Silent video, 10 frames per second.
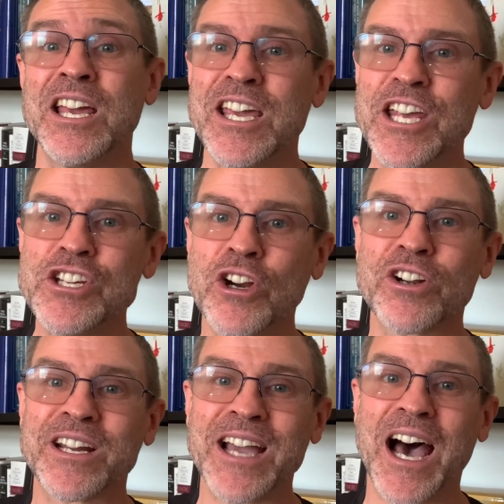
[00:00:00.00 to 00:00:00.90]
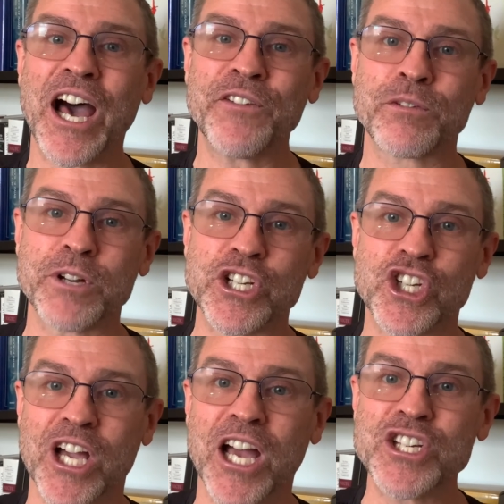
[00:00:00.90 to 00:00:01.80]
He turned God from a
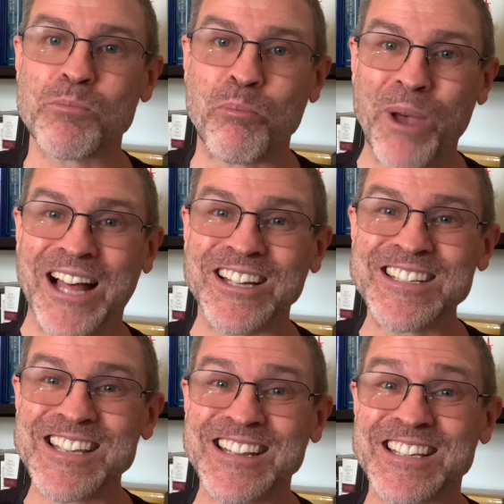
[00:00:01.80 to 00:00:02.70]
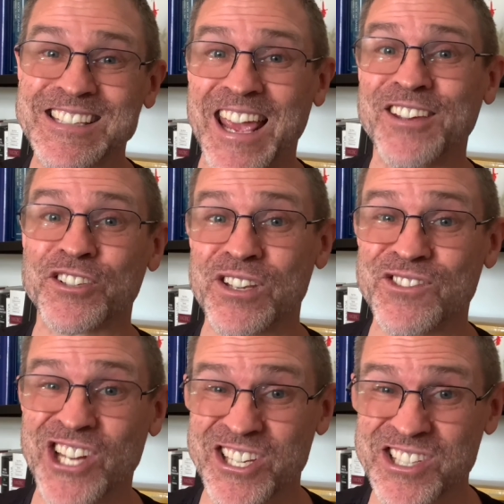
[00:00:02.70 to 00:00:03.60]
judge balancing the scales of
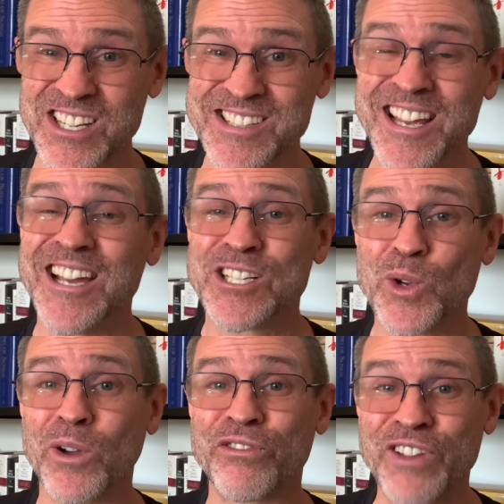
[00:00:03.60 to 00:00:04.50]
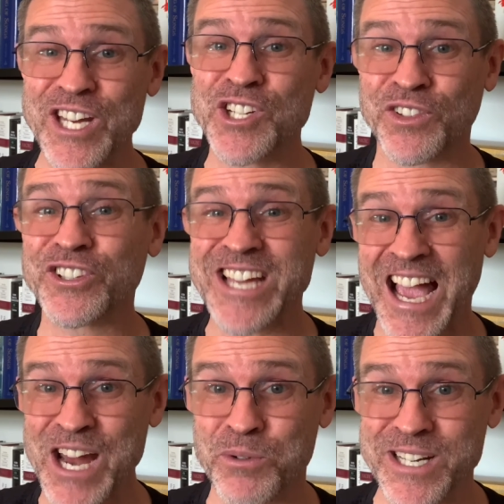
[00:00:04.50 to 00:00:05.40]
justice to a vengeful
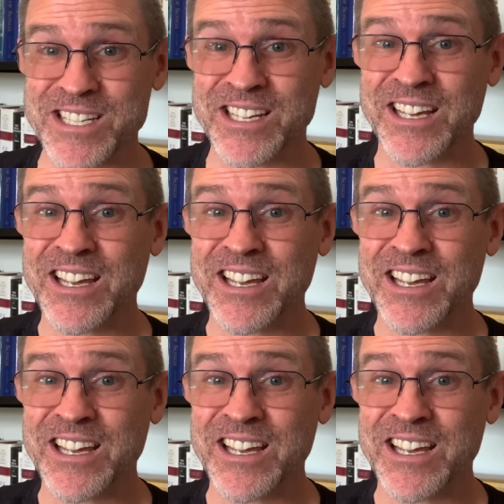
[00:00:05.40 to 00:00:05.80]
tyrant.